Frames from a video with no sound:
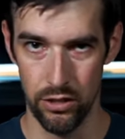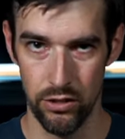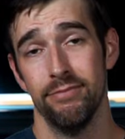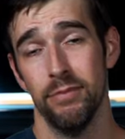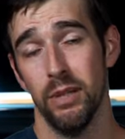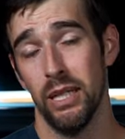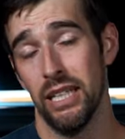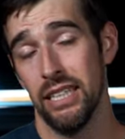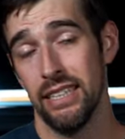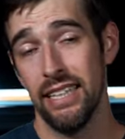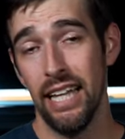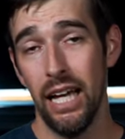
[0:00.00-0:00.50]

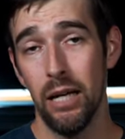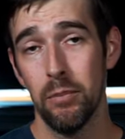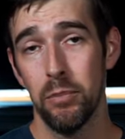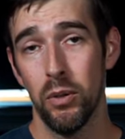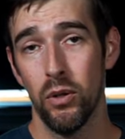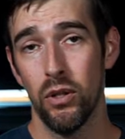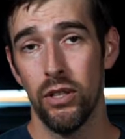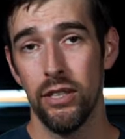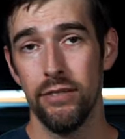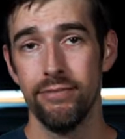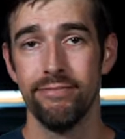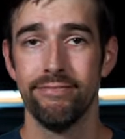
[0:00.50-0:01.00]
But at that
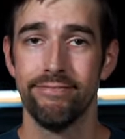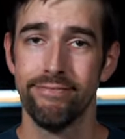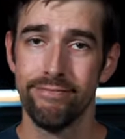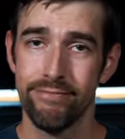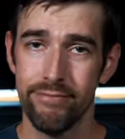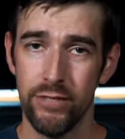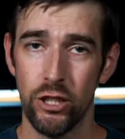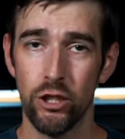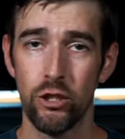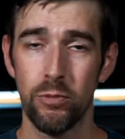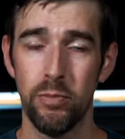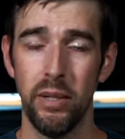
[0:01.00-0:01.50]
point,
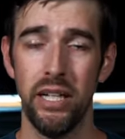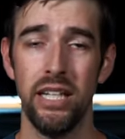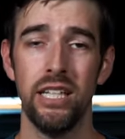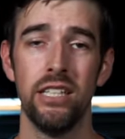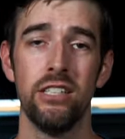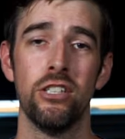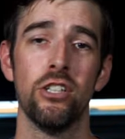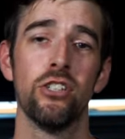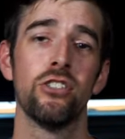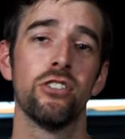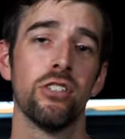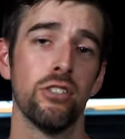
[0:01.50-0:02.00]
you're
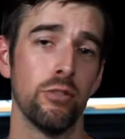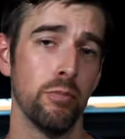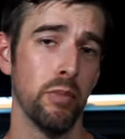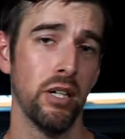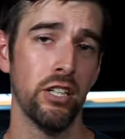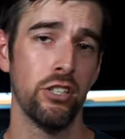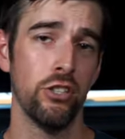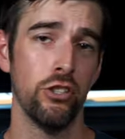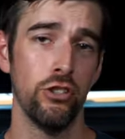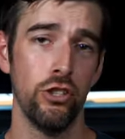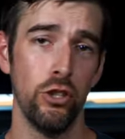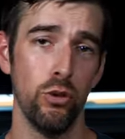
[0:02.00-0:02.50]
spending just as
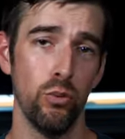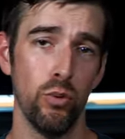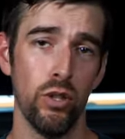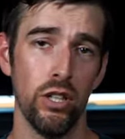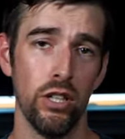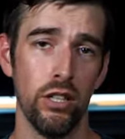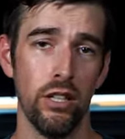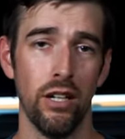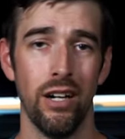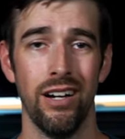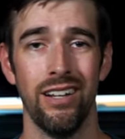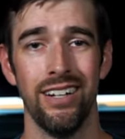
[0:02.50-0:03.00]
much as you
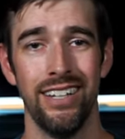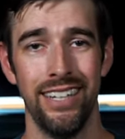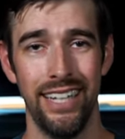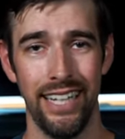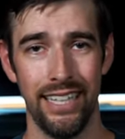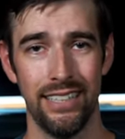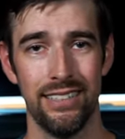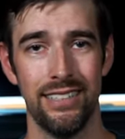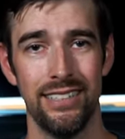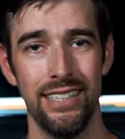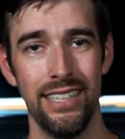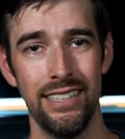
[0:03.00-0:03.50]
would on an
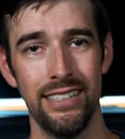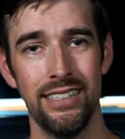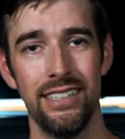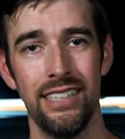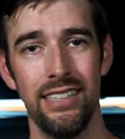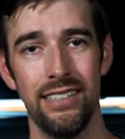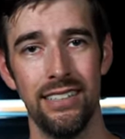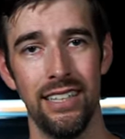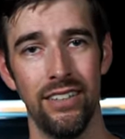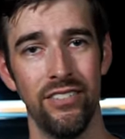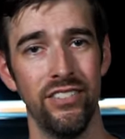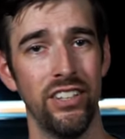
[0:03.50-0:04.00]

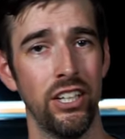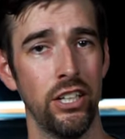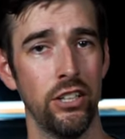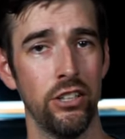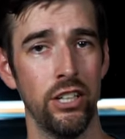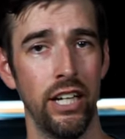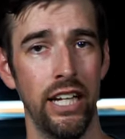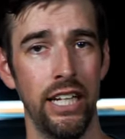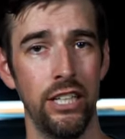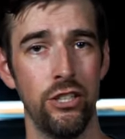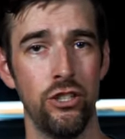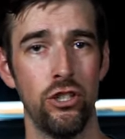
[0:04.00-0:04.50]

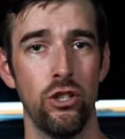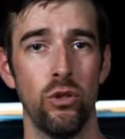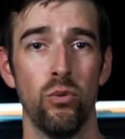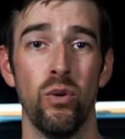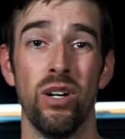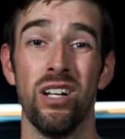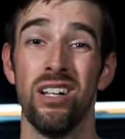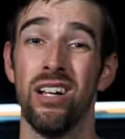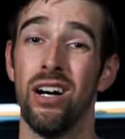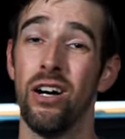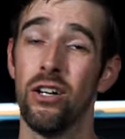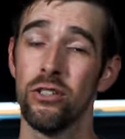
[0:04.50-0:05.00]
X6700H
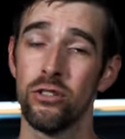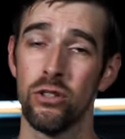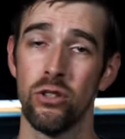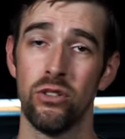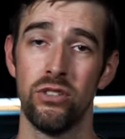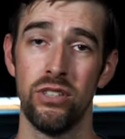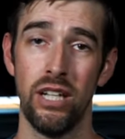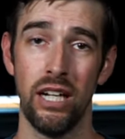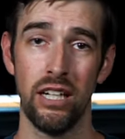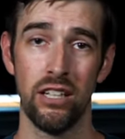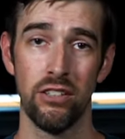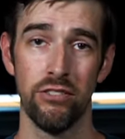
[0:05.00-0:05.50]
while also
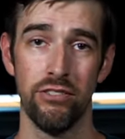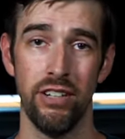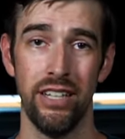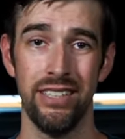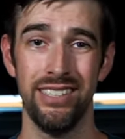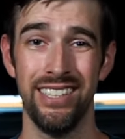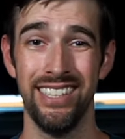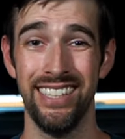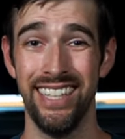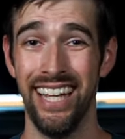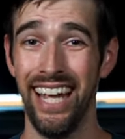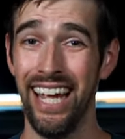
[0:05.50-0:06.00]

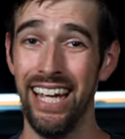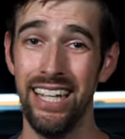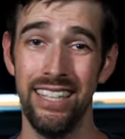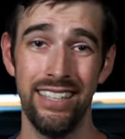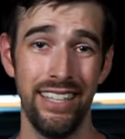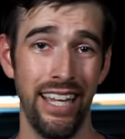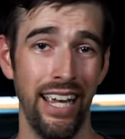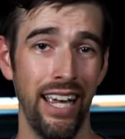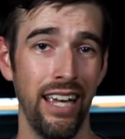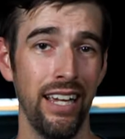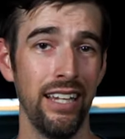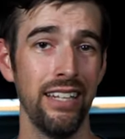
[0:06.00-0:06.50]
sacrificing
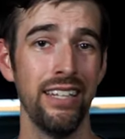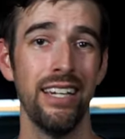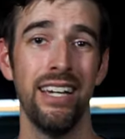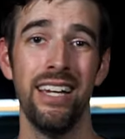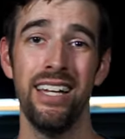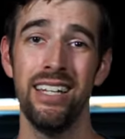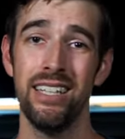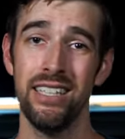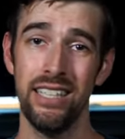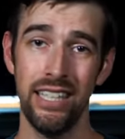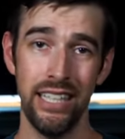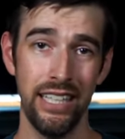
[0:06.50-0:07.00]
8K,
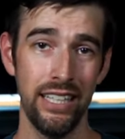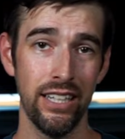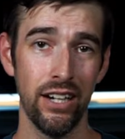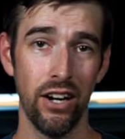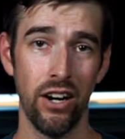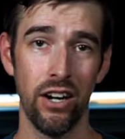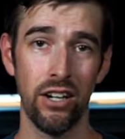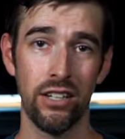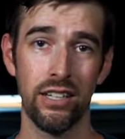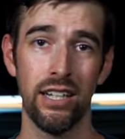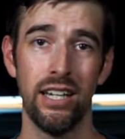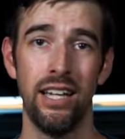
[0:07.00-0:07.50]

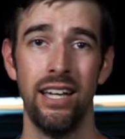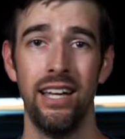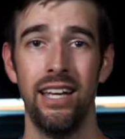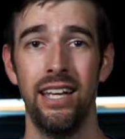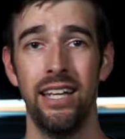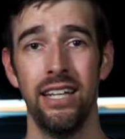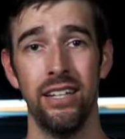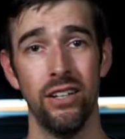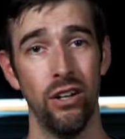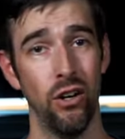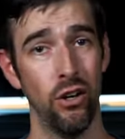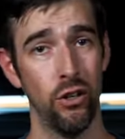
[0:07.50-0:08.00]
eARC,
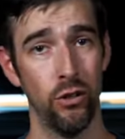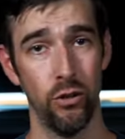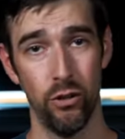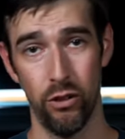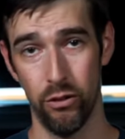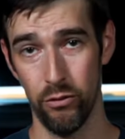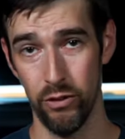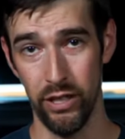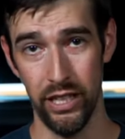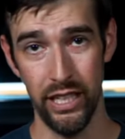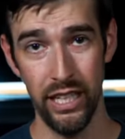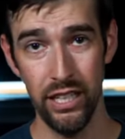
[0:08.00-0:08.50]
and
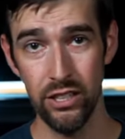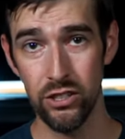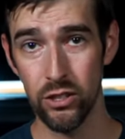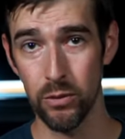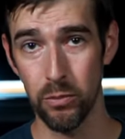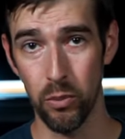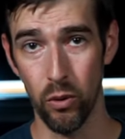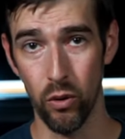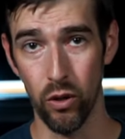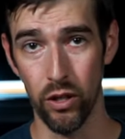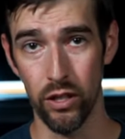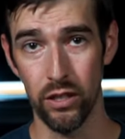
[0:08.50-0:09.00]
Auro-3D
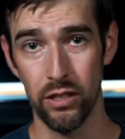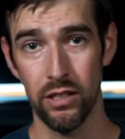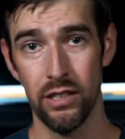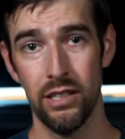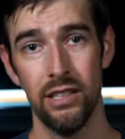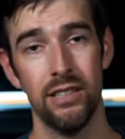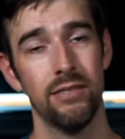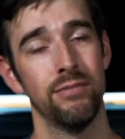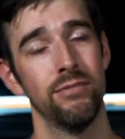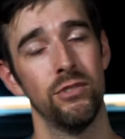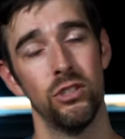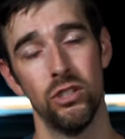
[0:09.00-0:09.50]
support,
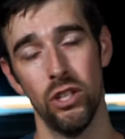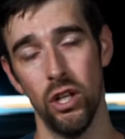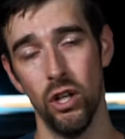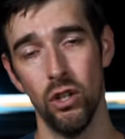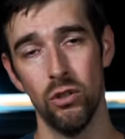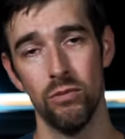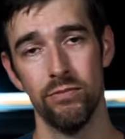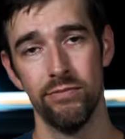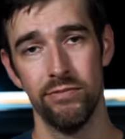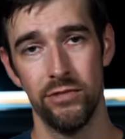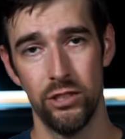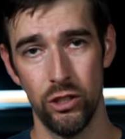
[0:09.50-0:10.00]

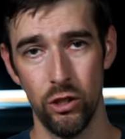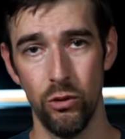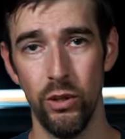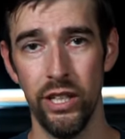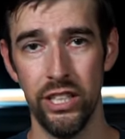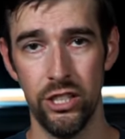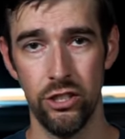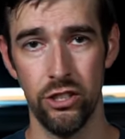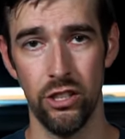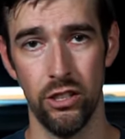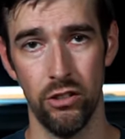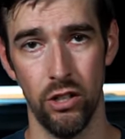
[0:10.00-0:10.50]
so to
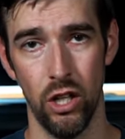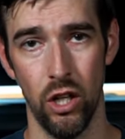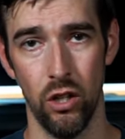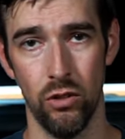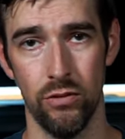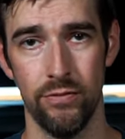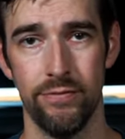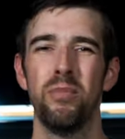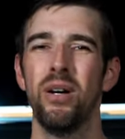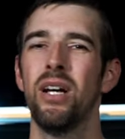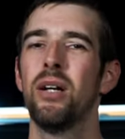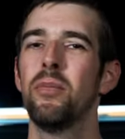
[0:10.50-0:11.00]
each their own.
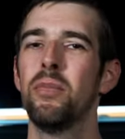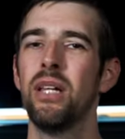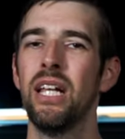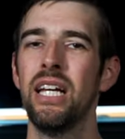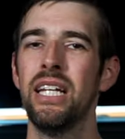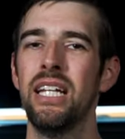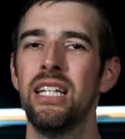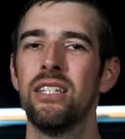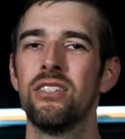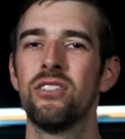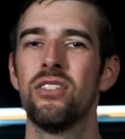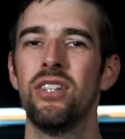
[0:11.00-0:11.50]
Bottom
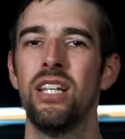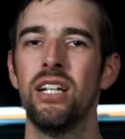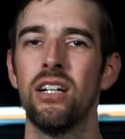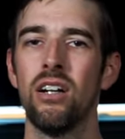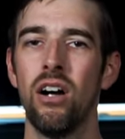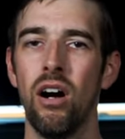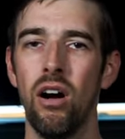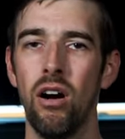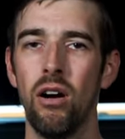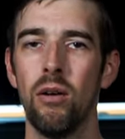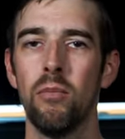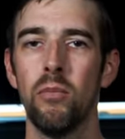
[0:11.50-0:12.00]
line is,
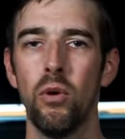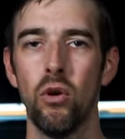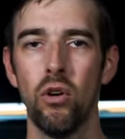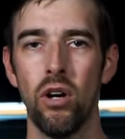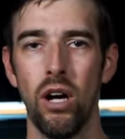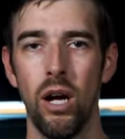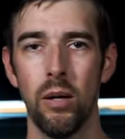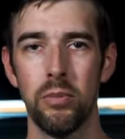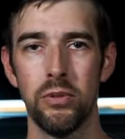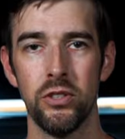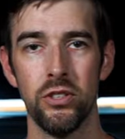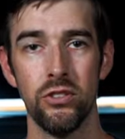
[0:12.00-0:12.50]
there are
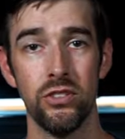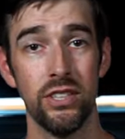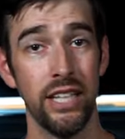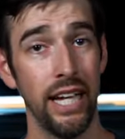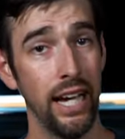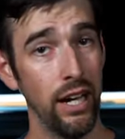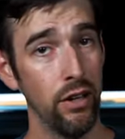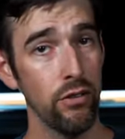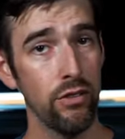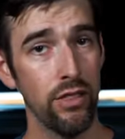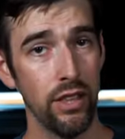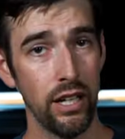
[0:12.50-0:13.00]
more options
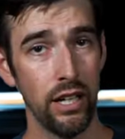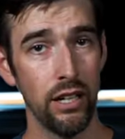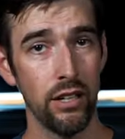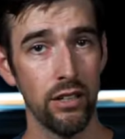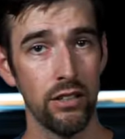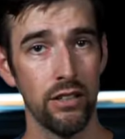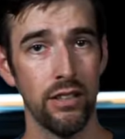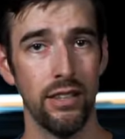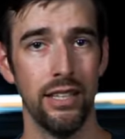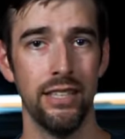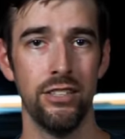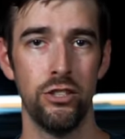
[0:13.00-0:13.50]
out
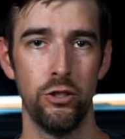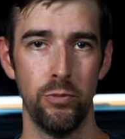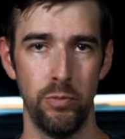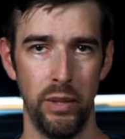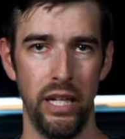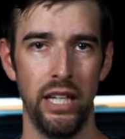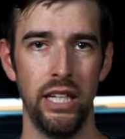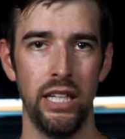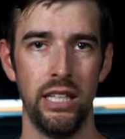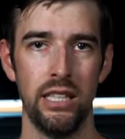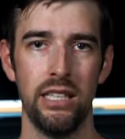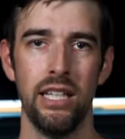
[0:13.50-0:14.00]
there than
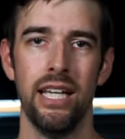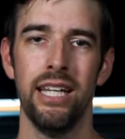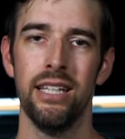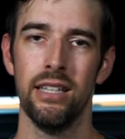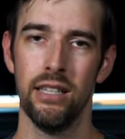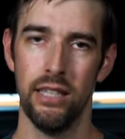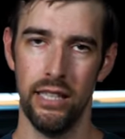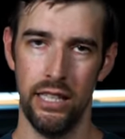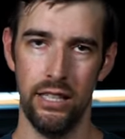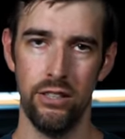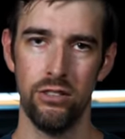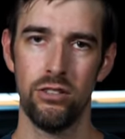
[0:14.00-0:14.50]
spending
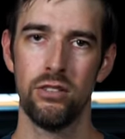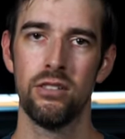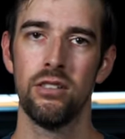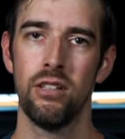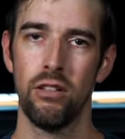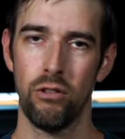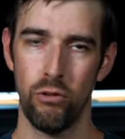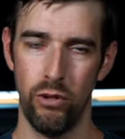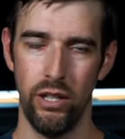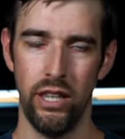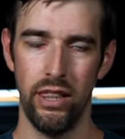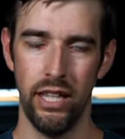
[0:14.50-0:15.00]
at least
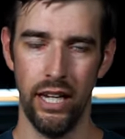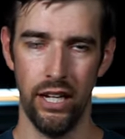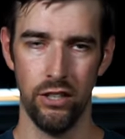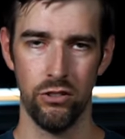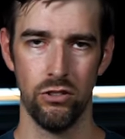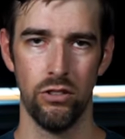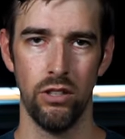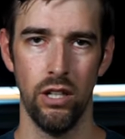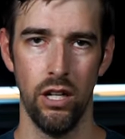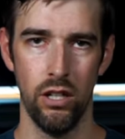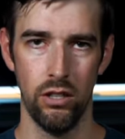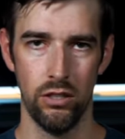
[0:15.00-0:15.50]

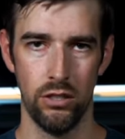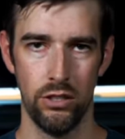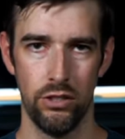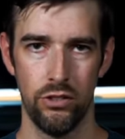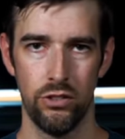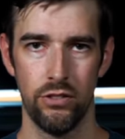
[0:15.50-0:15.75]
$3,000.